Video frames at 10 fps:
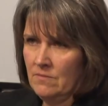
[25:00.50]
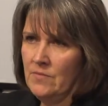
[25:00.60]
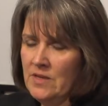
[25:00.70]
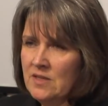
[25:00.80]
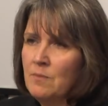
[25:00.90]

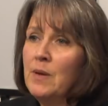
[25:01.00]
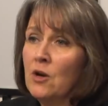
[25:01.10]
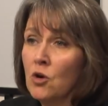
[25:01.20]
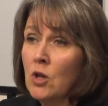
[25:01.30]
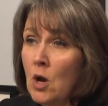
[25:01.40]
is a
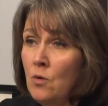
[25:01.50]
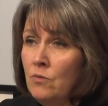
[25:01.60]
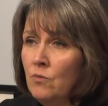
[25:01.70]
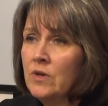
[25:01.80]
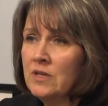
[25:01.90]
bigger loan.
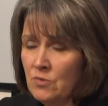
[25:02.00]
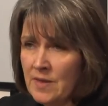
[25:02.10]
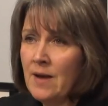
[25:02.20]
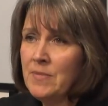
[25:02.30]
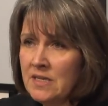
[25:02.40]
Sure. Would, would
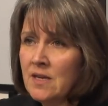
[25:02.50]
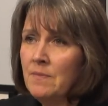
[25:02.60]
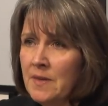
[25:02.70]
that be something?